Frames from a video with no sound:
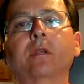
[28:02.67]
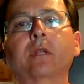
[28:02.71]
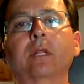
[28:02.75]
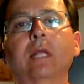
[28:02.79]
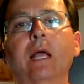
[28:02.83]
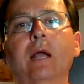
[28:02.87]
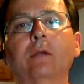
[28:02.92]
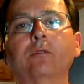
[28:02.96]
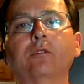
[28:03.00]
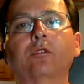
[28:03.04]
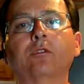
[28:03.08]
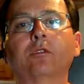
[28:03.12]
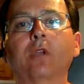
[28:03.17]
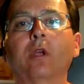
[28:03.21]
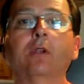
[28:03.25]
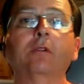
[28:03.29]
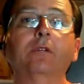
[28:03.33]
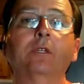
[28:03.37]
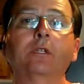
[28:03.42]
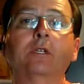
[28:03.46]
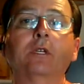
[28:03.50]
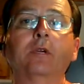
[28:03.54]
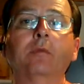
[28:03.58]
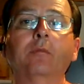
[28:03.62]
the clouds
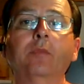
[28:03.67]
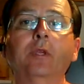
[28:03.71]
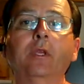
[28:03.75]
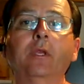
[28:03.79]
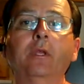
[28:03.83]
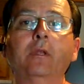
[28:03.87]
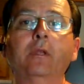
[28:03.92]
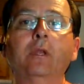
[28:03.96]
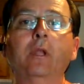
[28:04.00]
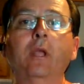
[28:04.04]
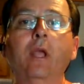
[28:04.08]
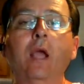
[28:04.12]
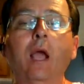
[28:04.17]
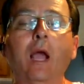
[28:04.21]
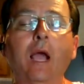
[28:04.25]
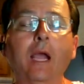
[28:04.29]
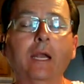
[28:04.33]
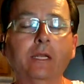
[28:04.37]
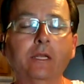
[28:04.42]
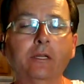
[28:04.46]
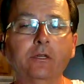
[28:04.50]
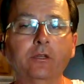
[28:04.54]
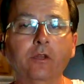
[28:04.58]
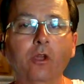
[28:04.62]
started to come in,
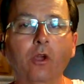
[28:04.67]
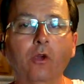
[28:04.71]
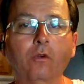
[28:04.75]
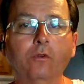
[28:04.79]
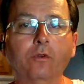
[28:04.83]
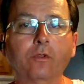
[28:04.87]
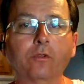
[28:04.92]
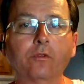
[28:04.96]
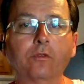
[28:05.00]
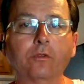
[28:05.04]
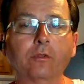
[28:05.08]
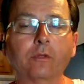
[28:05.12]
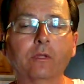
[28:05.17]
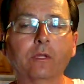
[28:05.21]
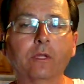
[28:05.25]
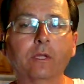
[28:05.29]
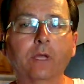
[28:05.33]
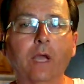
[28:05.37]
I didn't notice.